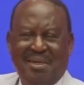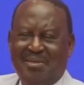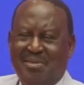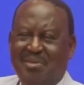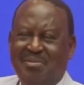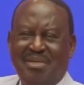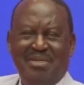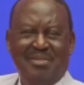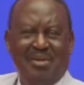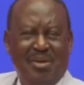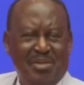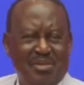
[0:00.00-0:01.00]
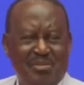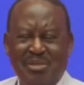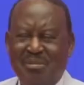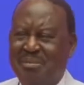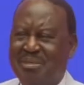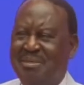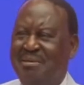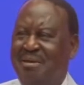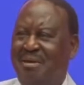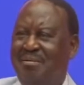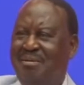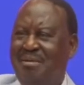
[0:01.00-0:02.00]
and too much noise was being made in
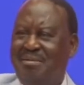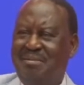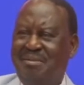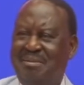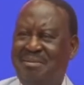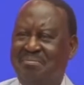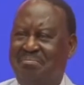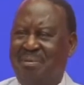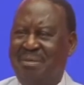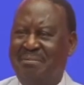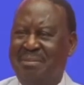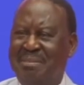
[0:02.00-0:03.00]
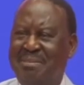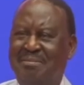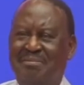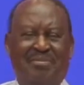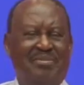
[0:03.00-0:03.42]
Parliament